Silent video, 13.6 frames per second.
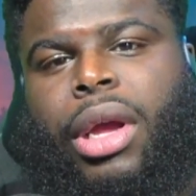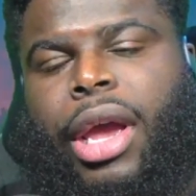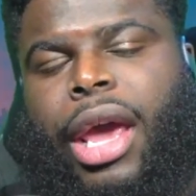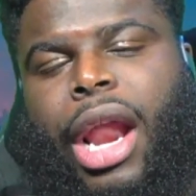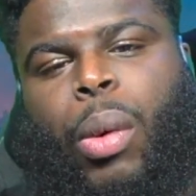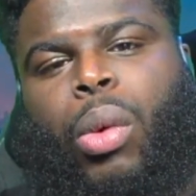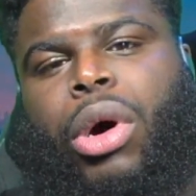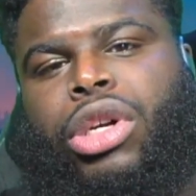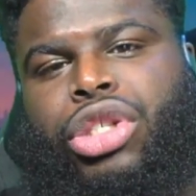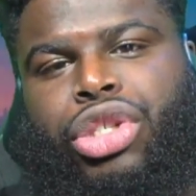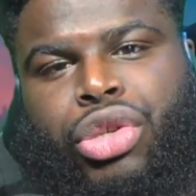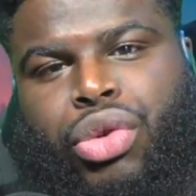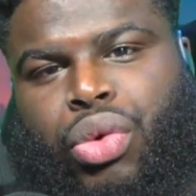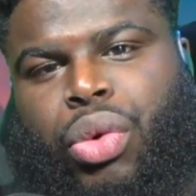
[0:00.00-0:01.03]
and I want
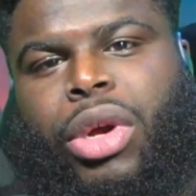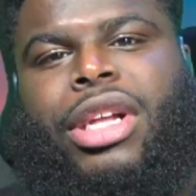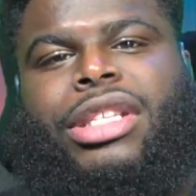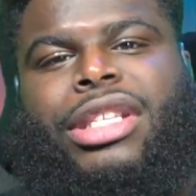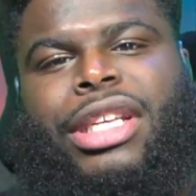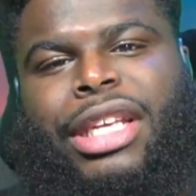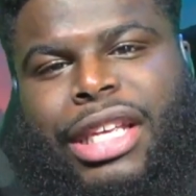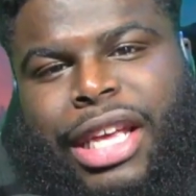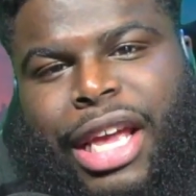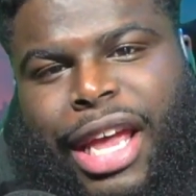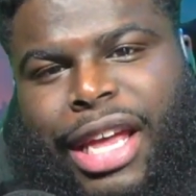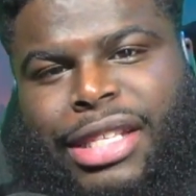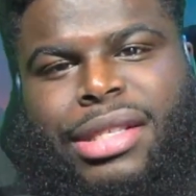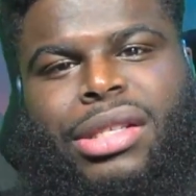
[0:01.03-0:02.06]
you to
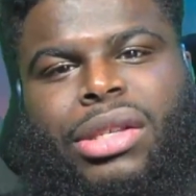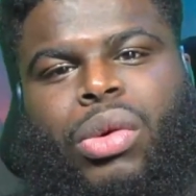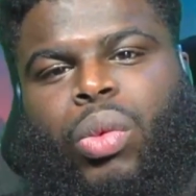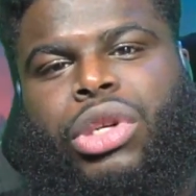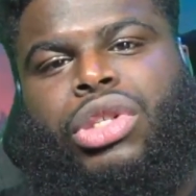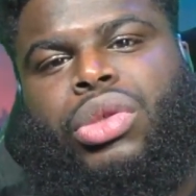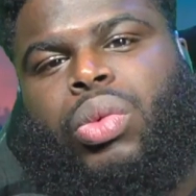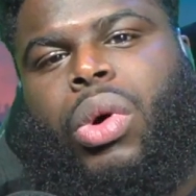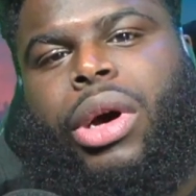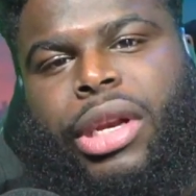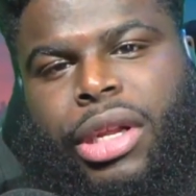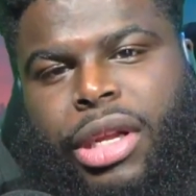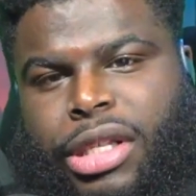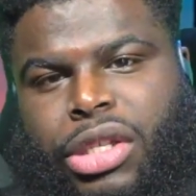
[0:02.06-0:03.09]
guess which one
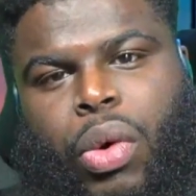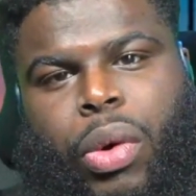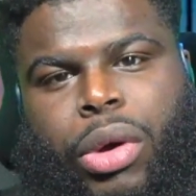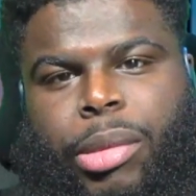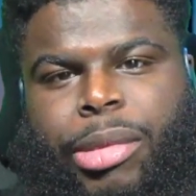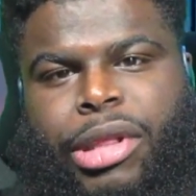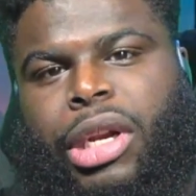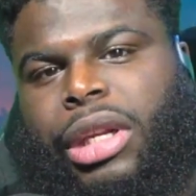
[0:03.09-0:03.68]
is going to be there.